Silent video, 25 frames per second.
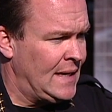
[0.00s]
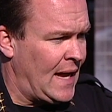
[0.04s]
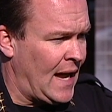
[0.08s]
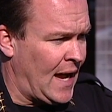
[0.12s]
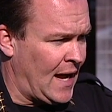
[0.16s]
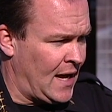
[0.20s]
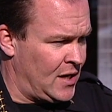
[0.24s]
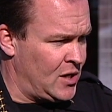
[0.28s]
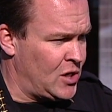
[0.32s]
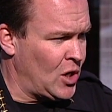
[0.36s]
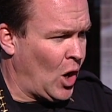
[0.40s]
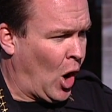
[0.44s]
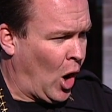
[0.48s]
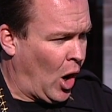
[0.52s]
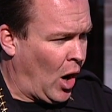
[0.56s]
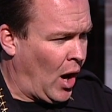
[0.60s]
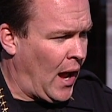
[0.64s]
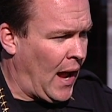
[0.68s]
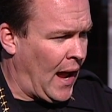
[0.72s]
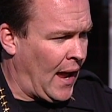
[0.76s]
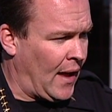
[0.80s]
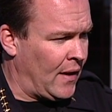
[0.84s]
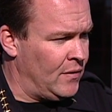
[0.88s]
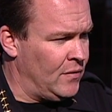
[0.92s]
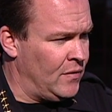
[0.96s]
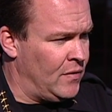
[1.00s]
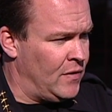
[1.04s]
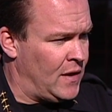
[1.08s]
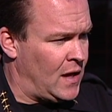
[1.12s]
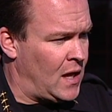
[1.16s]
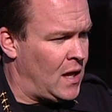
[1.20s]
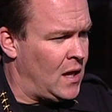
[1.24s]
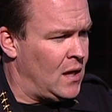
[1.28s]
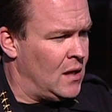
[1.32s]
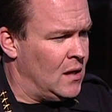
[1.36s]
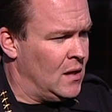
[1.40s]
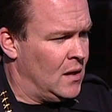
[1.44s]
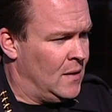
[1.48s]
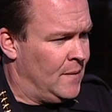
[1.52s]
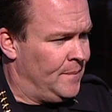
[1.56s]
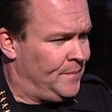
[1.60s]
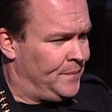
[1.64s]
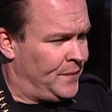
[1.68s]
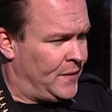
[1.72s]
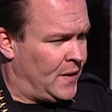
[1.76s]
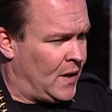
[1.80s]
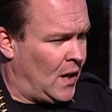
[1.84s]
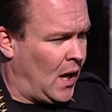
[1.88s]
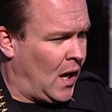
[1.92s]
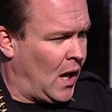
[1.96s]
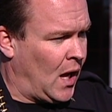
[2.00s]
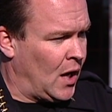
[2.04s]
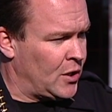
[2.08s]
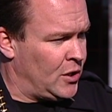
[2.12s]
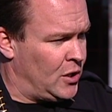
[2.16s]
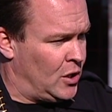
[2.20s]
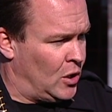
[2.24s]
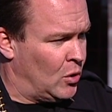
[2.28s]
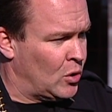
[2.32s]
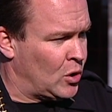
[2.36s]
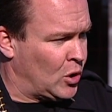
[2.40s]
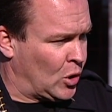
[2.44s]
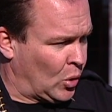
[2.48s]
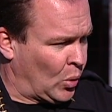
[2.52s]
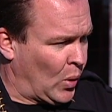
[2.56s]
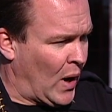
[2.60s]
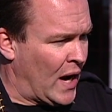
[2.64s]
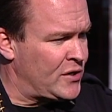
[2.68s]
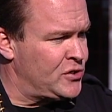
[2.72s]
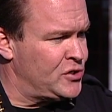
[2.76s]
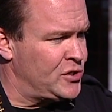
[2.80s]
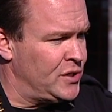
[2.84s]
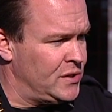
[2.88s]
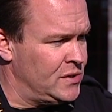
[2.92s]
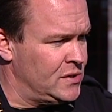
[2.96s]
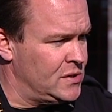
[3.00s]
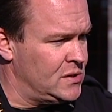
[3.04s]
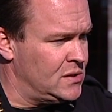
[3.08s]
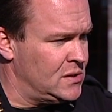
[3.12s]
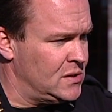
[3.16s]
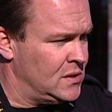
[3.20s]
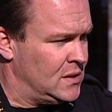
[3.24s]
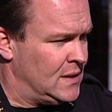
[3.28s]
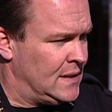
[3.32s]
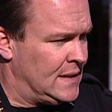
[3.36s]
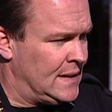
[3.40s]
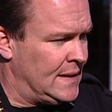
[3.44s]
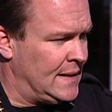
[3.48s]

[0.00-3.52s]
and, uh, and the uh, you know, corrections,